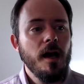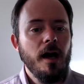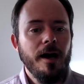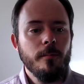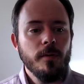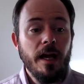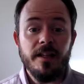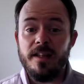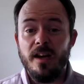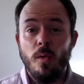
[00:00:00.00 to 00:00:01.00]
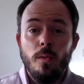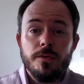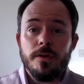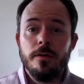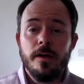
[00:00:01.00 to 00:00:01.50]
And then I'll
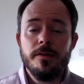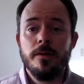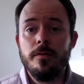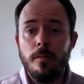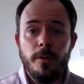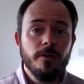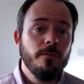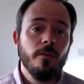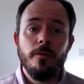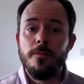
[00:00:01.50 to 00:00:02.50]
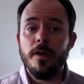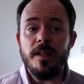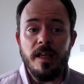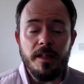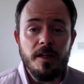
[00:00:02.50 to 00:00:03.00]
also, as usual, open the floor for
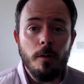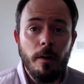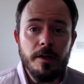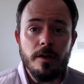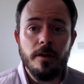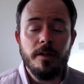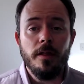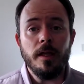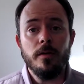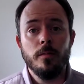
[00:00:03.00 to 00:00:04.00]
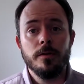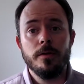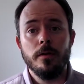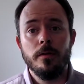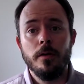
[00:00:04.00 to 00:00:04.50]
any question, anything you want
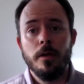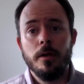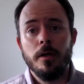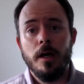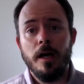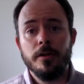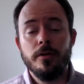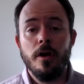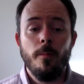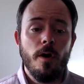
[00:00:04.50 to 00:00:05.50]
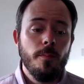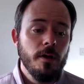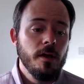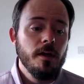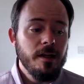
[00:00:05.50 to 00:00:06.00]
to come up.
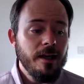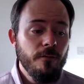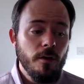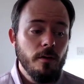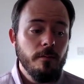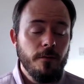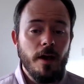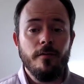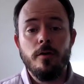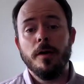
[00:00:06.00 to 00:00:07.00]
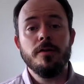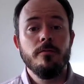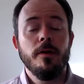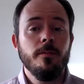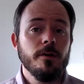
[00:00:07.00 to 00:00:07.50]
If you have a question
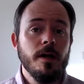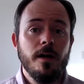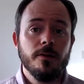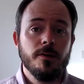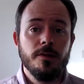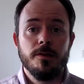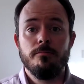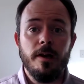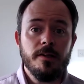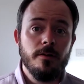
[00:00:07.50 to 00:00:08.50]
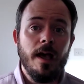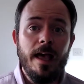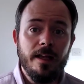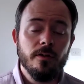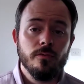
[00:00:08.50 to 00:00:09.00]
you really want to ask, just raise your
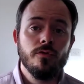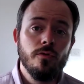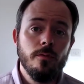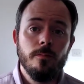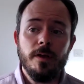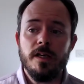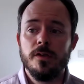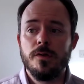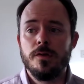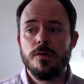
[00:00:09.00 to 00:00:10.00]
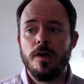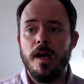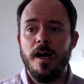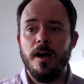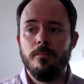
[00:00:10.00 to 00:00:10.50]
hand on Zoom, because
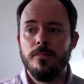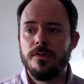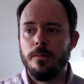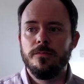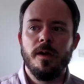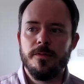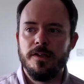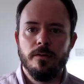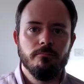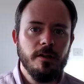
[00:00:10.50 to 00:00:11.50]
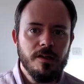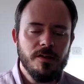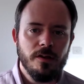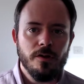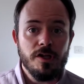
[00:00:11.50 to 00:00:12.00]
sometimes I don't really
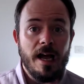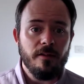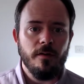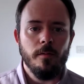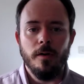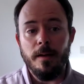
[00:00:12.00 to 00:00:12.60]
see the chat very well.